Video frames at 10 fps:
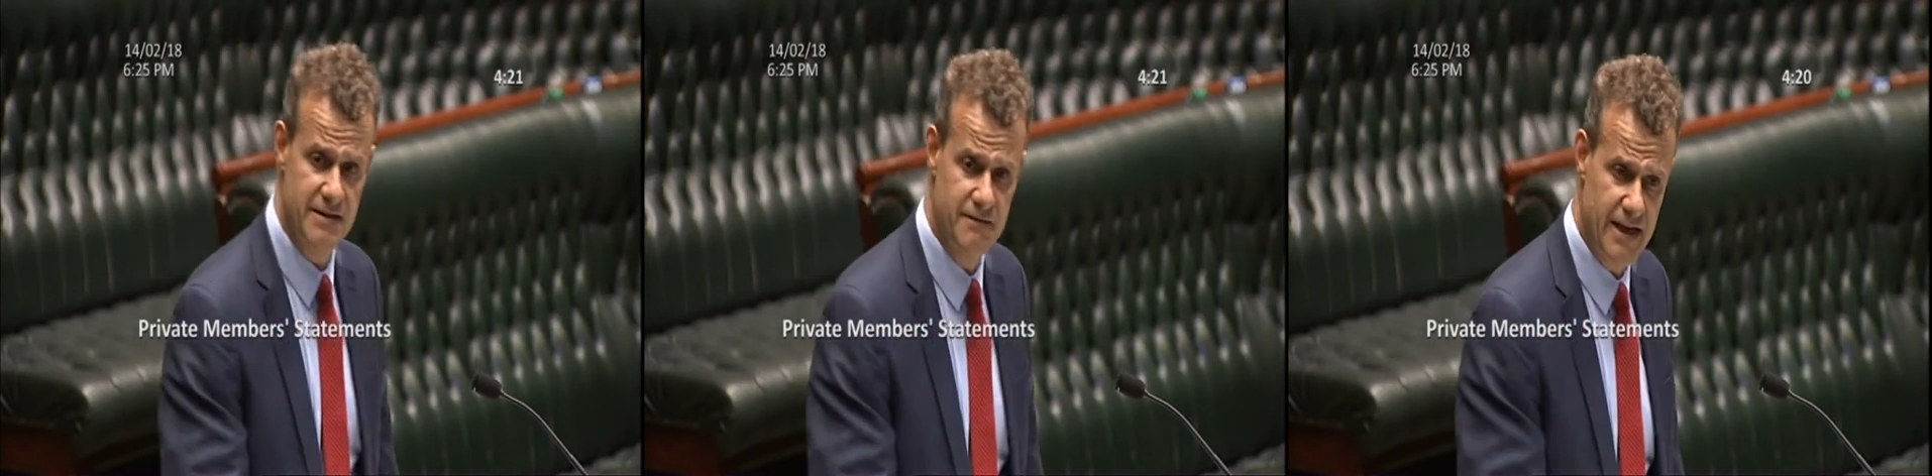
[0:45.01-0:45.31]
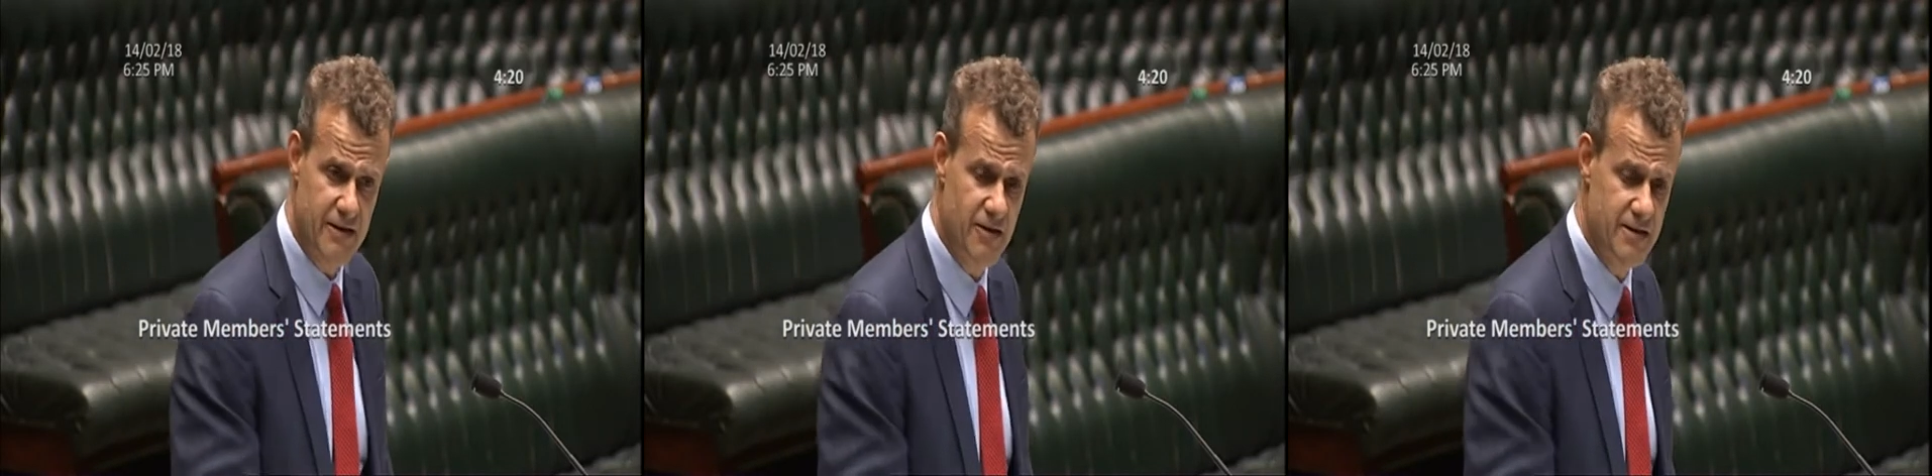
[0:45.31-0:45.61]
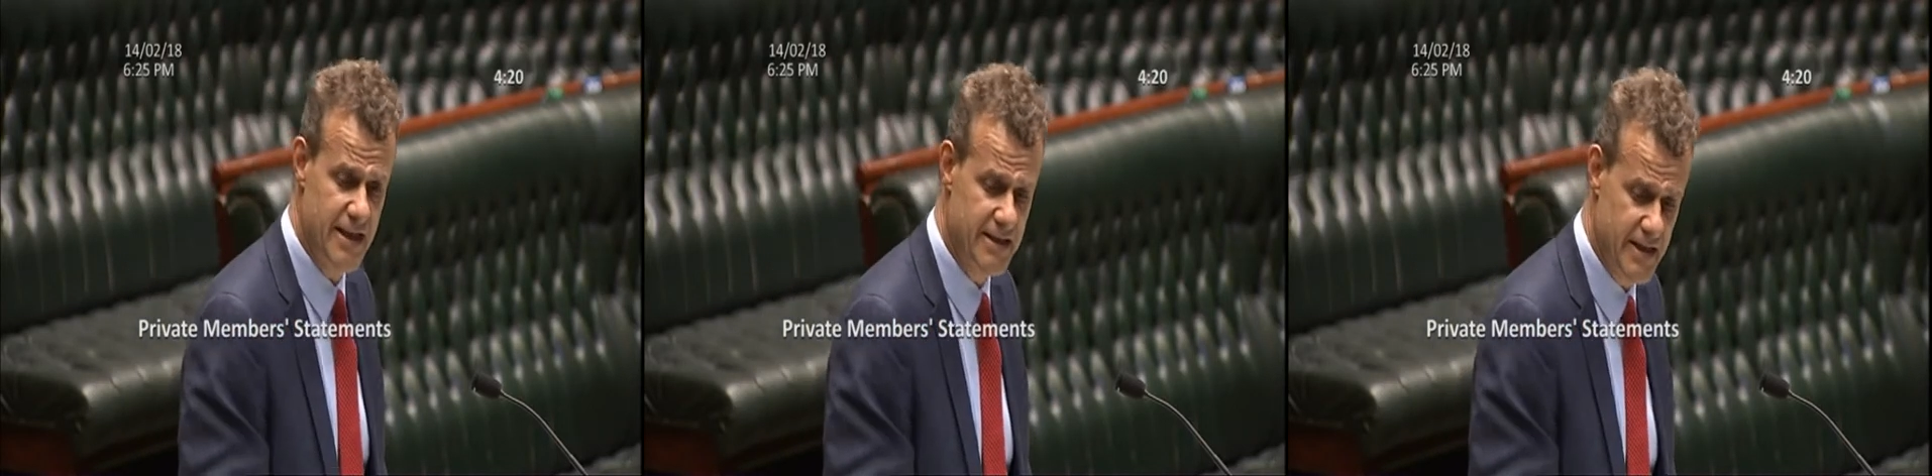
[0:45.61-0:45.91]
fact
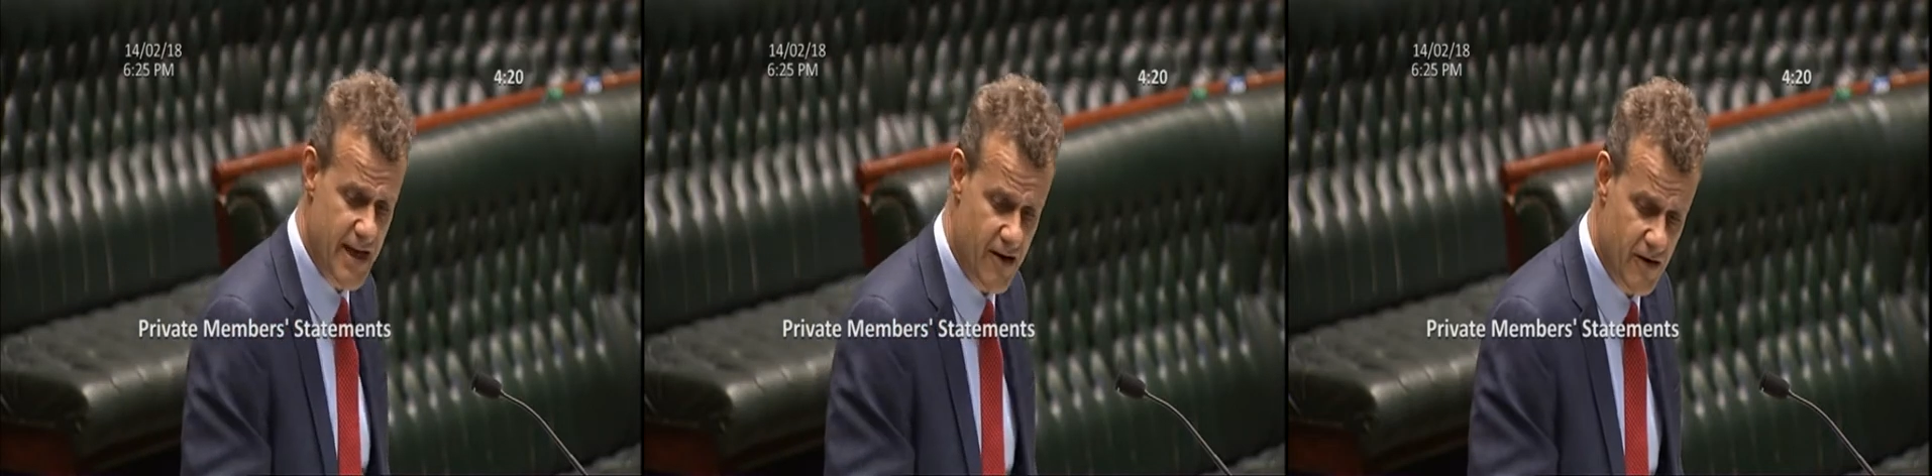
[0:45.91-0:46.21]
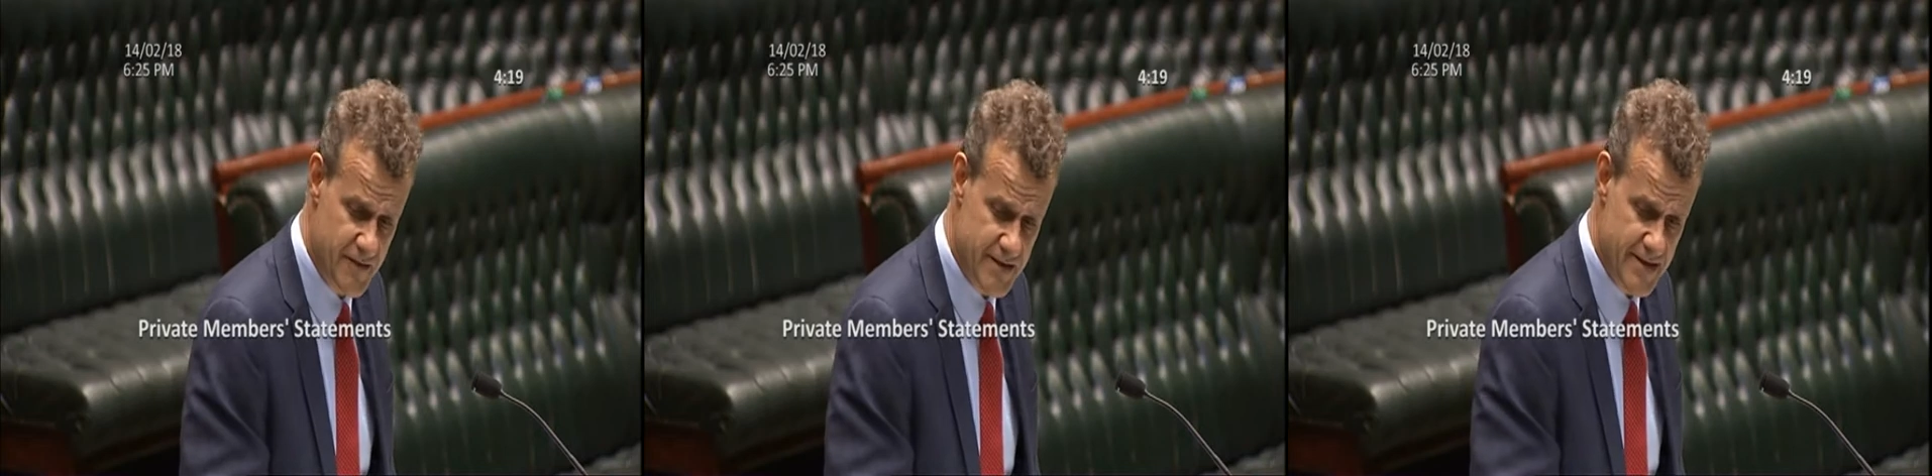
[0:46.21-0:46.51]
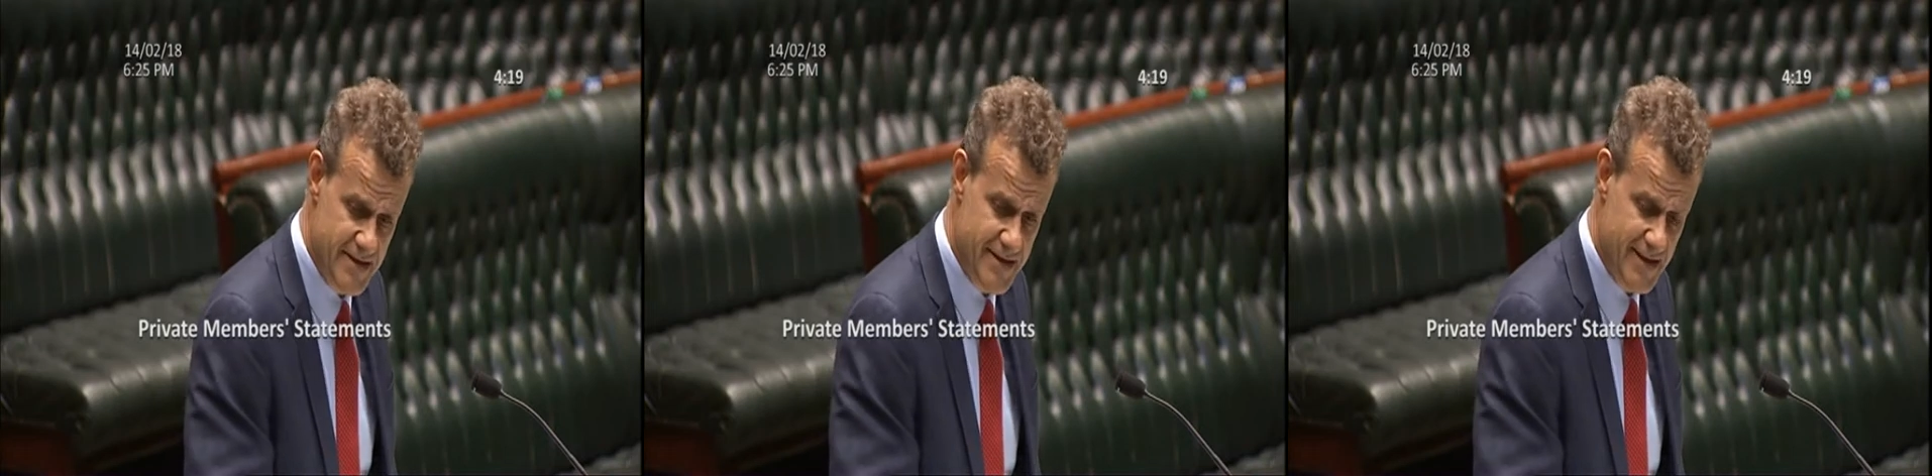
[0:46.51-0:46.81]
contacted our office
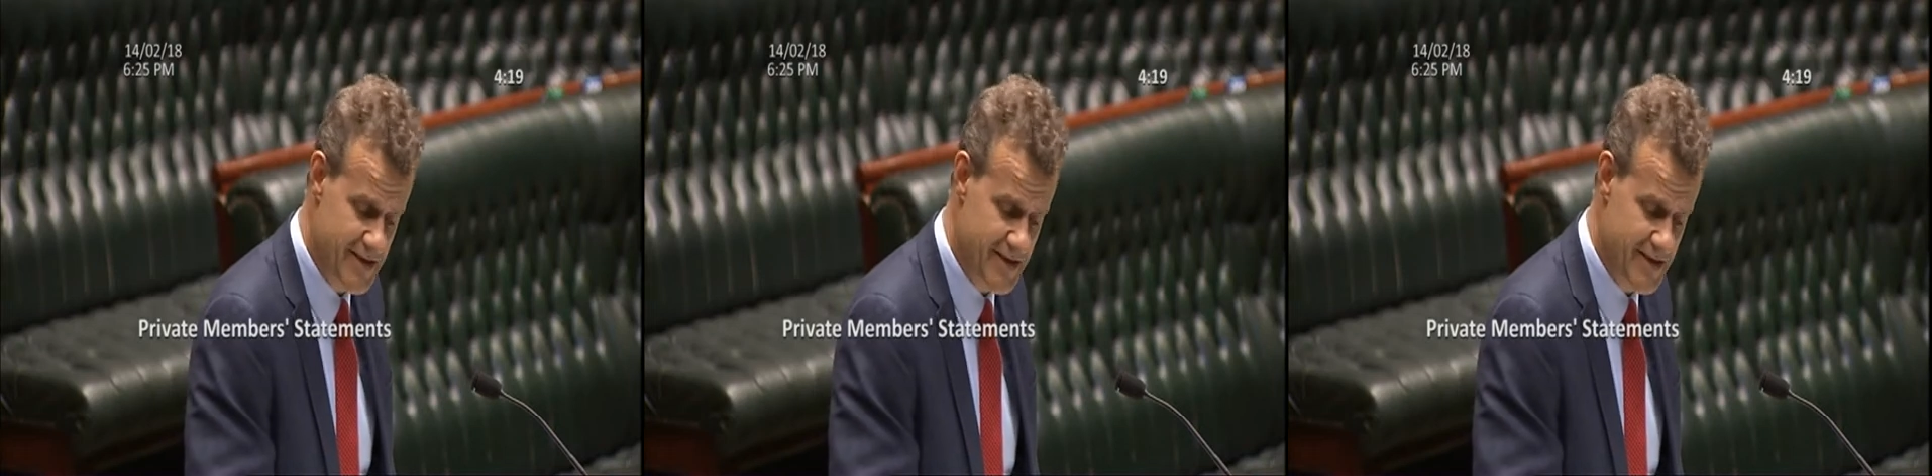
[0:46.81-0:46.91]
and said,